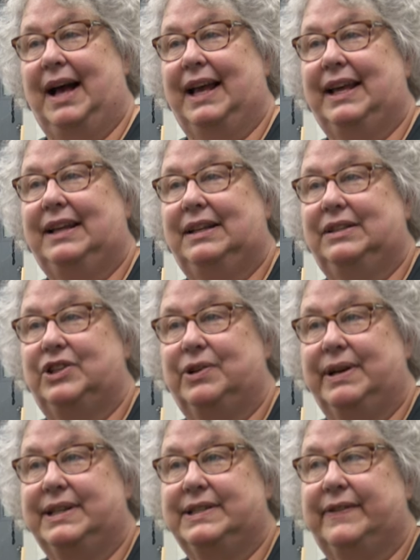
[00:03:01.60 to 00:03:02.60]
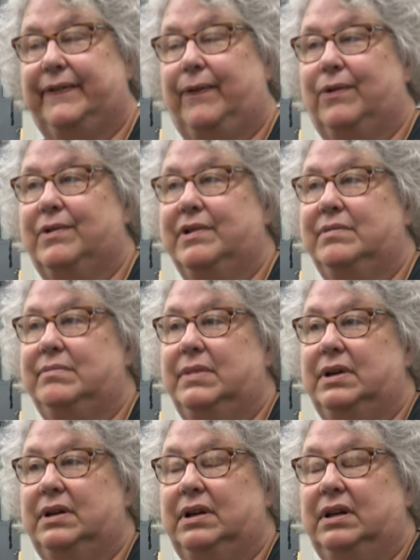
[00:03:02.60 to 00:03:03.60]
I transform
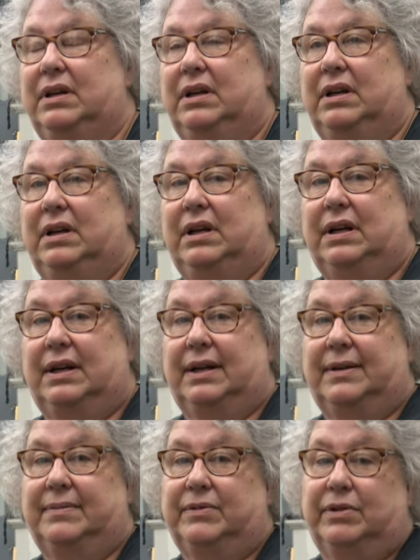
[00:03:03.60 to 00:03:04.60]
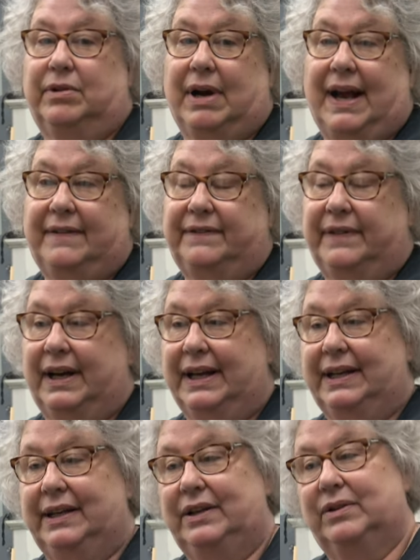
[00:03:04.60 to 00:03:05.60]
um,
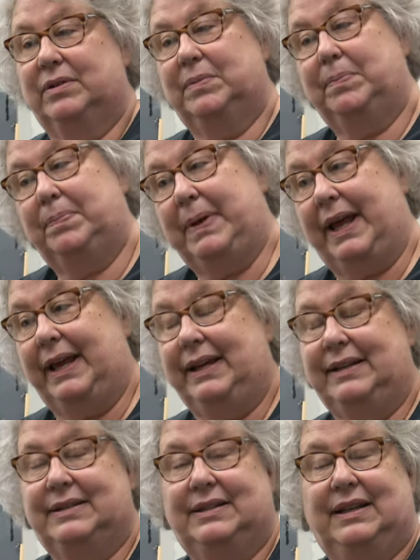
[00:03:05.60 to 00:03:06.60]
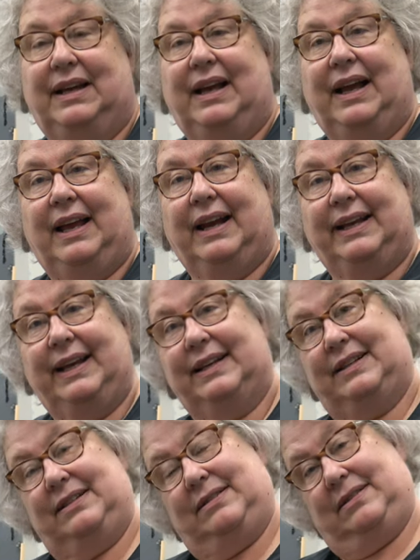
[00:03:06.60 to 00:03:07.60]
graphite or paint, and I get
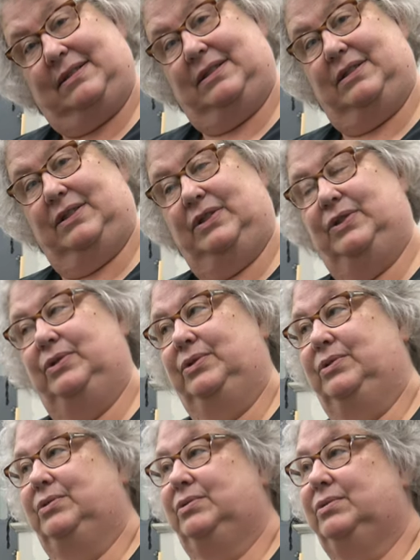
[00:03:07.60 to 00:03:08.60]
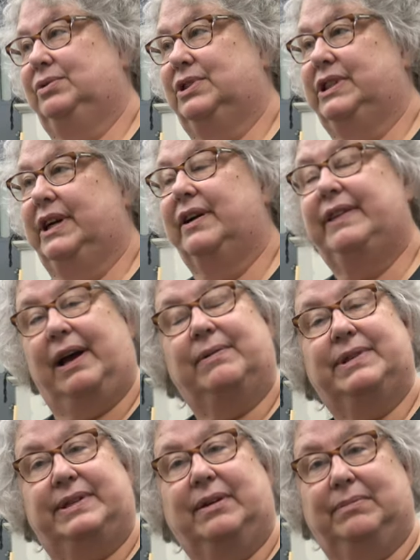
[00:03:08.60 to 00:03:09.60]
to share that
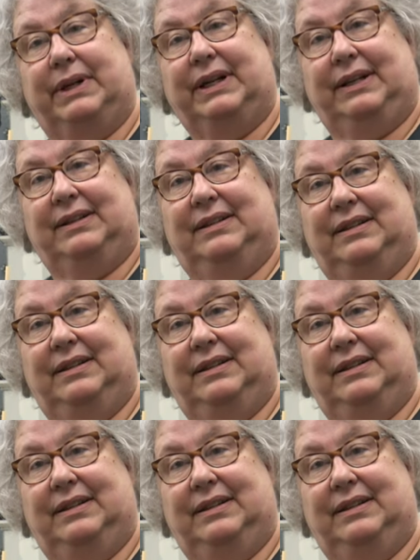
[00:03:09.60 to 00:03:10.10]
with somebody.